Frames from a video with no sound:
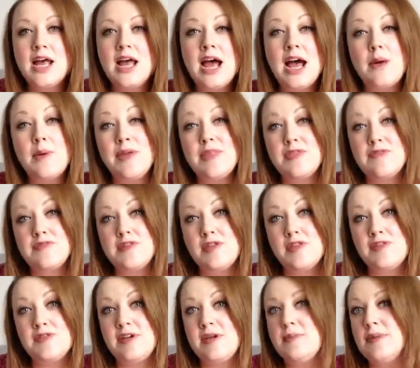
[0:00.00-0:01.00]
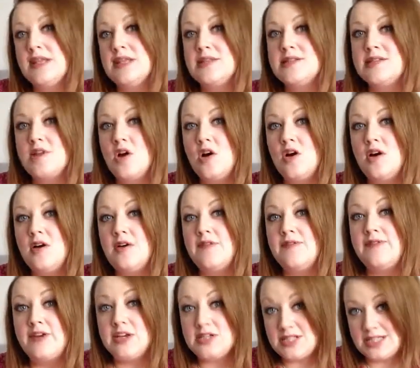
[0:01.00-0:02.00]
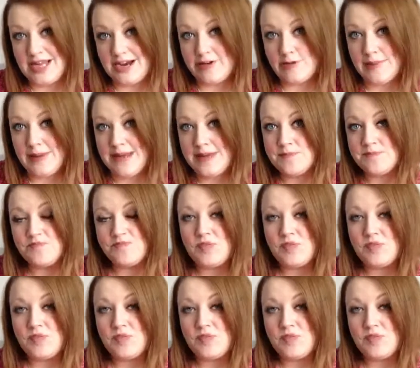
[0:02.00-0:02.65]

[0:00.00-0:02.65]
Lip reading: I went through 3 months of phototherapy.